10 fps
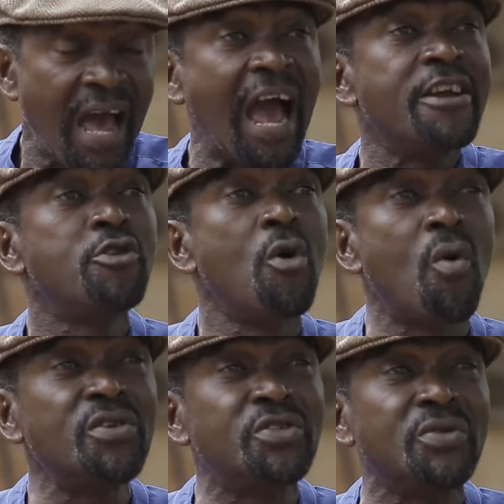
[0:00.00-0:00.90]
I
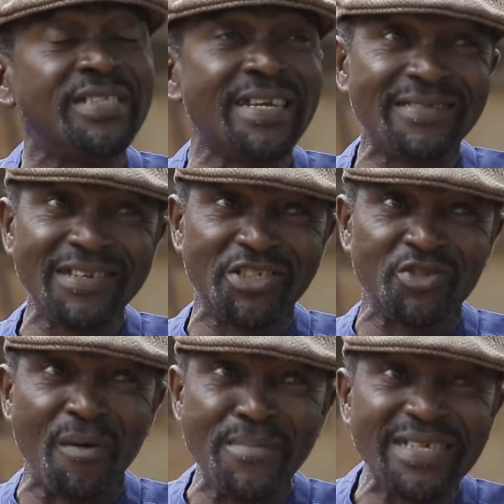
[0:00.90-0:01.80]
don't want to see
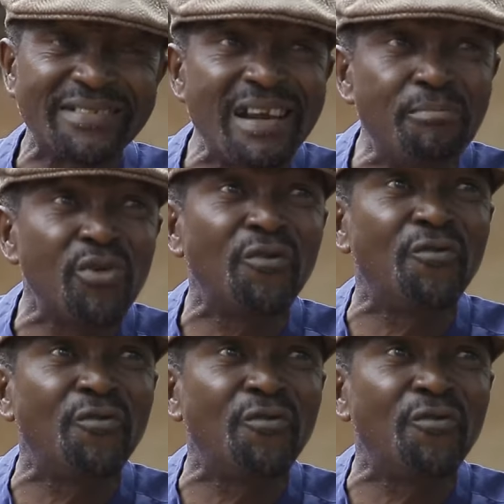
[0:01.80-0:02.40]
this your miserable